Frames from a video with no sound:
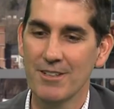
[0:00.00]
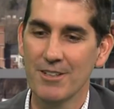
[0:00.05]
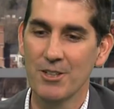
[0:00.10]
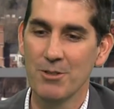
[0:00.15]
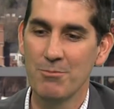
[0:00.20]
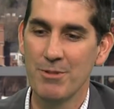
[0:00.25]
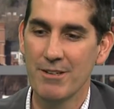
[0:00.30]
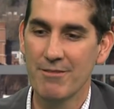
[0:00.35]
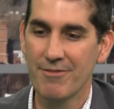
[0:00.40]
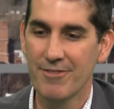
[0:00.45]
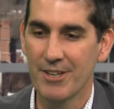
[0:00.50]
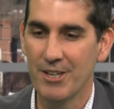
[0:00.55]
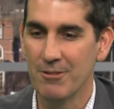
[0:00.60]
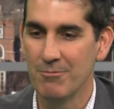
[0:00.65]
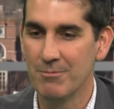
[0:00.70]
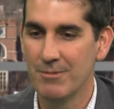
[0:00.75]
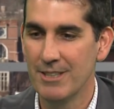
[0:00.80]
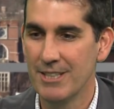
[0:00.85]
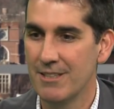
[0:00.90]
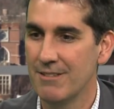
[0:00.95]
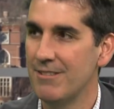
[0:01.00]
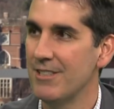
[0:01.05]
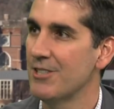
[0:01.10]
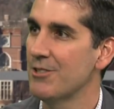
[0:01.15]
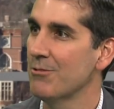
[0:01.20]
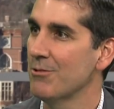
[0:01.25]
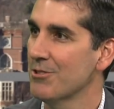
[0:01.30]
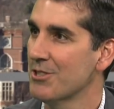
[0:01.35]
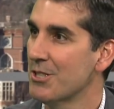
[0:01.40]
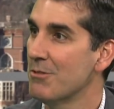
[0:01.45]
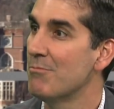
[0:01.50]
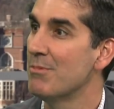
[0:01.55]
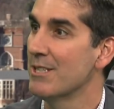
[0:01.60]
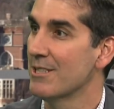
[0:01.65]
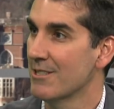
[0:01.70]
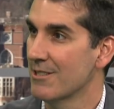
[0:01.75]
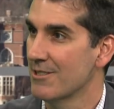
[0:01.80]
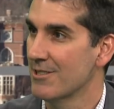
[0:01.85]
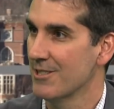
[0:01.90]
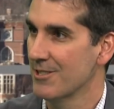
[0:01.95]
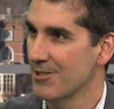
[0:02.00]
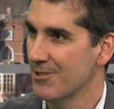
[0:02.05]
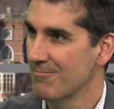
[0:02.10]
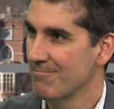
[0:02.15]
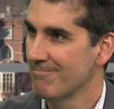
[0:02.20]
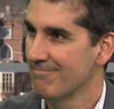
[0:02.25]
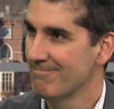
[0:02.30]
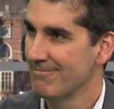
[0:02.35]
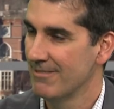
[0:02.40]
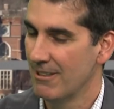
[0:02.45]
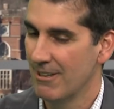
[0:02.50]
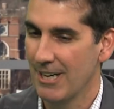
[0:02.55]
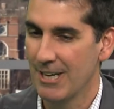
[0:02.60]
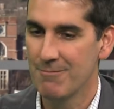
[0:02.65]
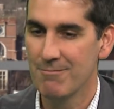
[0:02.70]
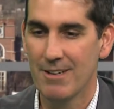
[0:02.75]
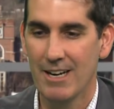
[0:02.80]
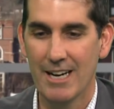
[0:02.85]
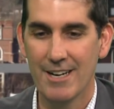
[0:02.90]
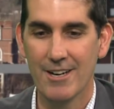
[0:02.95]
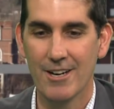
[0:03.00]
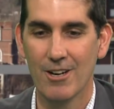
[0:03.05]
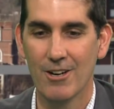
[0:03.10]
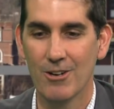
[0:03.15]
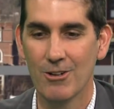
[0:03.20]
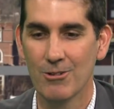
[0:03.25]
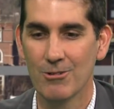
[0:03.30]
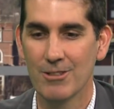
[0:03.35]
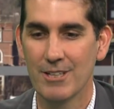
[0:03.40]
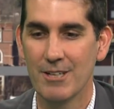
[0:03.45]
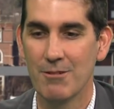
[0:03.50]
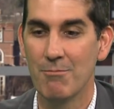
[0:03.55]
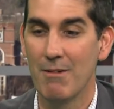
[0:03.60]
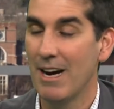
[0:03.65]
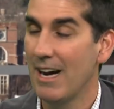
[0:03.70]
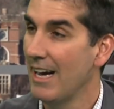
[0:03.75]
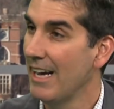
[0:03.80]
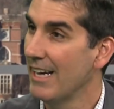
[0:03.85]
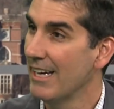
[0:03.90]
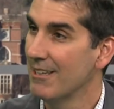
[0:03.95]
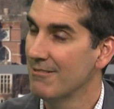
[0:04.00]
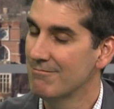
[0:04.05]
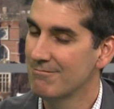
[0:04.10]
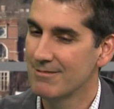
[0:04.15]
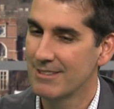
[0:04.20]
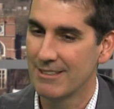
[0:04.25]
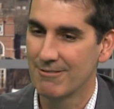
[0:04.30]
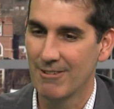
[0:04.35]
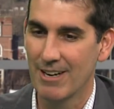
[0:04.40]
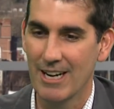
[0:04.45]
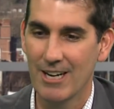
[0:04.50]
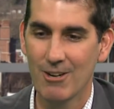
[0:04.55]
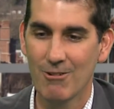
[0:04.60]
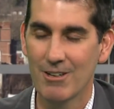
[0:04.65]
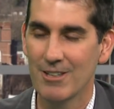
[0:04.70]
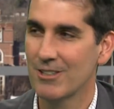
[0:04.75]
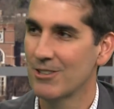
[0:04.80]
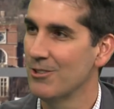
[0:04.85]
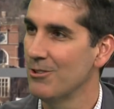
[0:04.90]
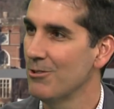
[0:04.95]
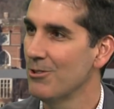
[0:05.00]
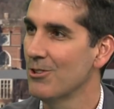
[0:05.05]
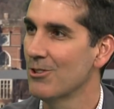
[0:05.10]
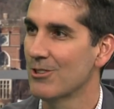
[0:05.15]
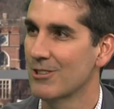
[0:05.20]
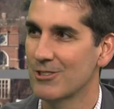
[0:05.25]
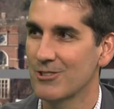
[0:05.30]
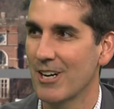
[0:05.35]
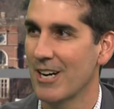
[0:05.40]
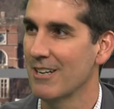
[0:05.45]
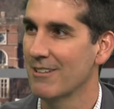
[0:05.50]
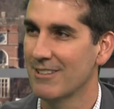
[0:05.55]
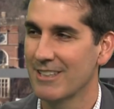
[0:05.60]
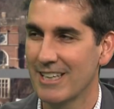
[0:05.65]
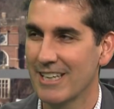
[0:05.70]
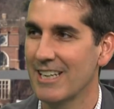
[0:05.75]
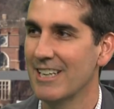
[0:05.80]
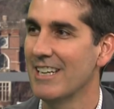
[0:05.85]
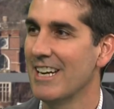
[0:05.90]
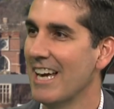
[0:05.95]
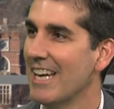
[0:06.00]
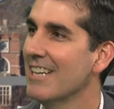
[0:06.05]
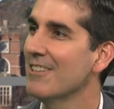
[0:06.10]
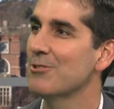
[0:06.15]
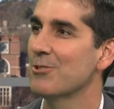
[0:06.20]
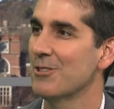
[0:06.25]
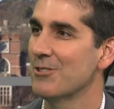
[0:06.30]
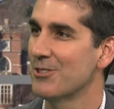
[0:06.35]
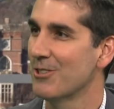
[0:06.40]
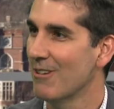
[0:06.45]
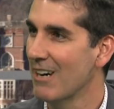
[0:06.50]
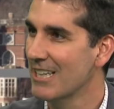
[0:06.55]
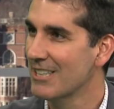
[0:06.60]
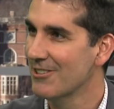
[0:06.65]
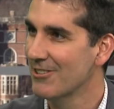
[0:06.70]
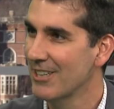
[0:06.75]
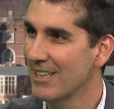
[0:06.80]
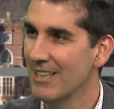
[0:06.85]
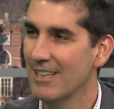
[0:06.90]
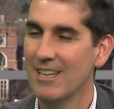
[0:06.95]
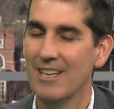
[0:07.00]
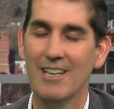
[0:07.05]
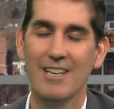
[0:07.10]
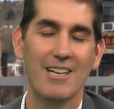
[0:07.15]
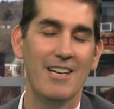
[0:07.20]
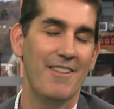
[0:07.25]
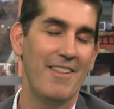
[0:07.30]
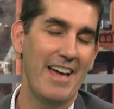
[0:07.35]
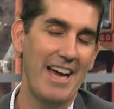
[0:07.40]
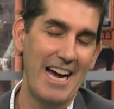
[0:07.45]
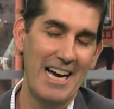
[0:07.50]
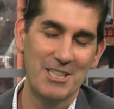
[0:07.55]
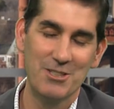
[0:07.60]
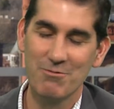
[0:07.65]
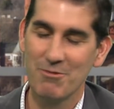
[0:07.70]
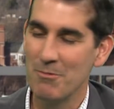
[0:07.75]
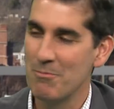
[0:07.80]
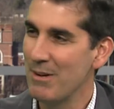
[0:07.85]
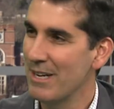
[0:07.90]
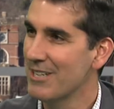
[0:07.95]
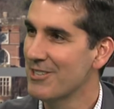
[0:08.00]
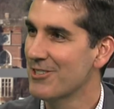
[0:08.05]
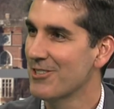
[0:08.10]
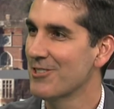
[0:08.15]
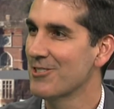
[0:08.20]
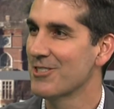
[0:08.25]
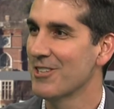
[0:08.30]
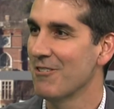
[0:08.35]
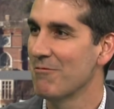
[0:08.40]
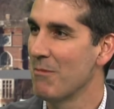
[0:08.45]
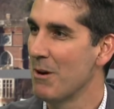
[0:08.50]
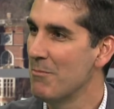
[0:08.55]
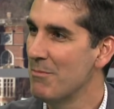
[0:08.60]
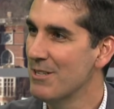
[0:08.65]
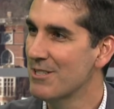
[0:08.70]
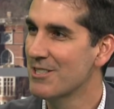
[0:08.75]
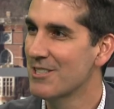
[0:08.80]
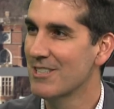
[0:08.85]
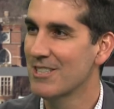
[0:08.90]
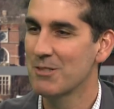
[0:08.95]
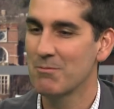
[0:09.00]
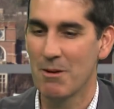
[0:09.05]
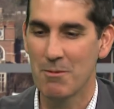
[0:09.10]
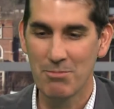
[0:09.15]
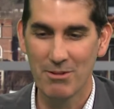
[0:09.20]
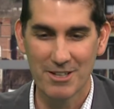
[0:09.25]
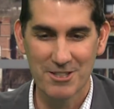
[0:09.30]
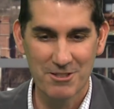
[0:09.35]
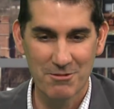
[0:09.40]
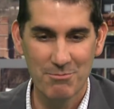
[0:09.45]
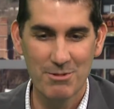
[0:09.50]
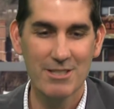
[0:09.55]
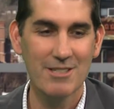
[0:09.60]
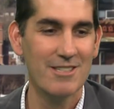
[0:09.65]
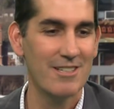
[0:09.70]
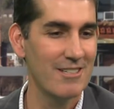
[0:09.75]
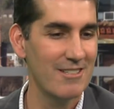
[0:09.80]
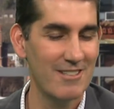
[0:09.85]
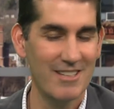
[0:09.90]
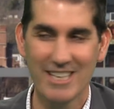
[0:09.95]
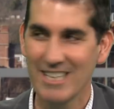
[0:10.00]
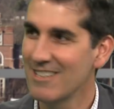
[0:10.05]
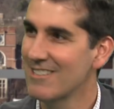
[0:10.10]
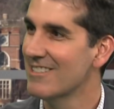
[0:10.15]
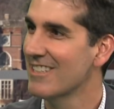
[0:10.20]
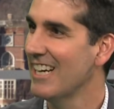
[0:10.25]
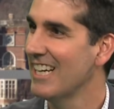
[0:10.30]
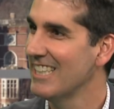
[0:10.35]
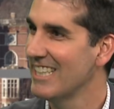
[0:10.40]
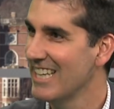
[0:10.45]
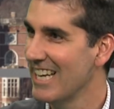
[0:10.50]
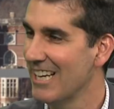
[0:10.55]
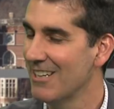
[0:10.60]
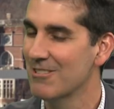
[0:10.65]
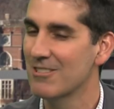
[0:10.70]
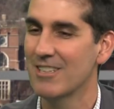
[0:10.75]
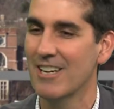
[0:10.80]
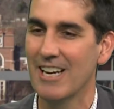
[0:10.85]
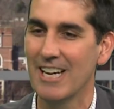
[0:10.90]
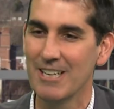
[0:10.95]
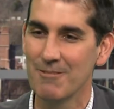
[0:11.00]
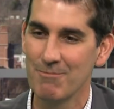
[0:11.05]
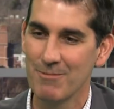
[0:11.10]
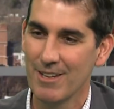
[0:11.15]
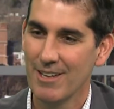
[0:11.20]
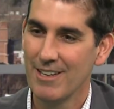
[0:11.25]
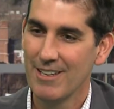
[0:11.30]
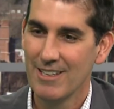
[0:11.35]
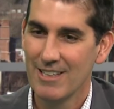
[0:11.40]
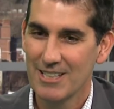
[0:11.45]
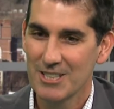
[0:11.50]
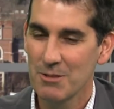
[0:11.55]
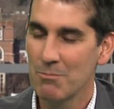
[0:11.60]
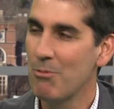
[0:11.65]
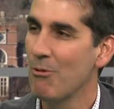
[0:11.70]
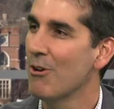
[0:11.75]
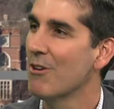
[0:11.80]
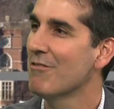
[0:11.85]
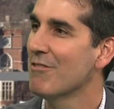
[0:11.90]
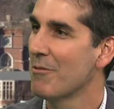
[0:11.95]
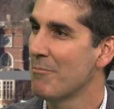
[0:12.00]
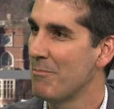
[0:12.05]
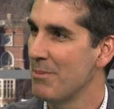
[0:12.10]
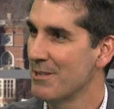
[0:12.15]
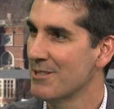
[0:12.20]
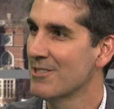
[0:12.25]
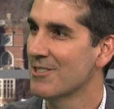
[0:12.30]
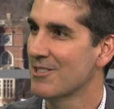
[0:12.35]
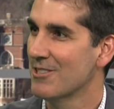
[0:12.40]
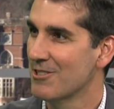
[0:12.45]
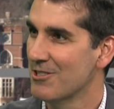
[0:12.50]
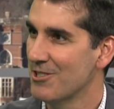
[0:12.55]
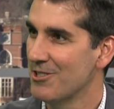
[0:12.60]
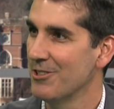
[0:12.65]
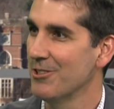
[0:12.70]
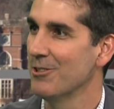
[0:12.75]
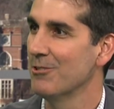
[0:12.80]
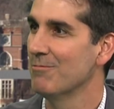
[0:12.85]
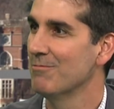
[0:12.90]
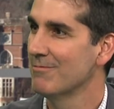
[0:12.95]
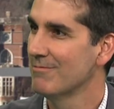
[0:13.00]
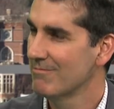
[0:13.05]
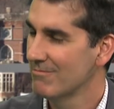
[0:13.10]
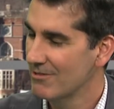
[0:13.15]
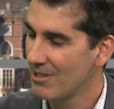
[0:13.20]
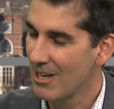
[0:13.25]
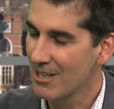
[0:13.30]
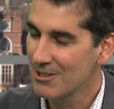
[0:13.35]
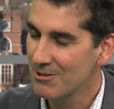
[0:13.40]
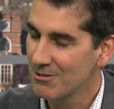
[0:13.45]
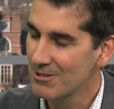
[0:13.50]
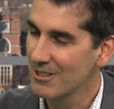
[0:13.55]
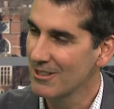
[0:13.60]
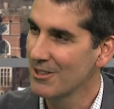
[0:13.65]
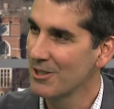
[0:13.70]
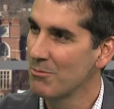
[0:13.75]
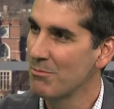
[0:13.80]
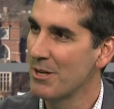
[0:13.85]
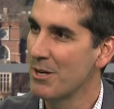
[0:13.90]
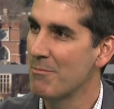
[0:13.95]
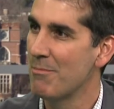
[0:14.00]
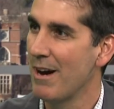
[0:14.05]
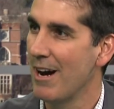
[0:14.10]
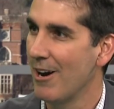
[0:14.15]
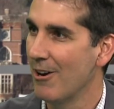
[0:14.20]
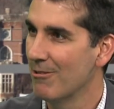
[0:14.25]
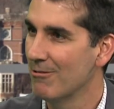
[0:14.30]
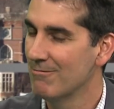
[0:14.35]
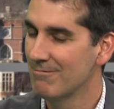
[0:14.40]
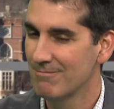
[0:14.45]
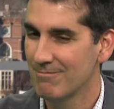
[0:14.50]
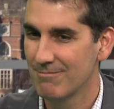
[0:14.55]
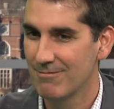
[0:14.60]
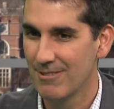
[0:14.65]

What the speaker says: a little bit from individuals to businesses. Right. I know when I go onto Google or try to get into any sort of directory, they ask for pictures of my business, my place of business, the inside, the outside. It's important for businesses too. Talk to us a little bit about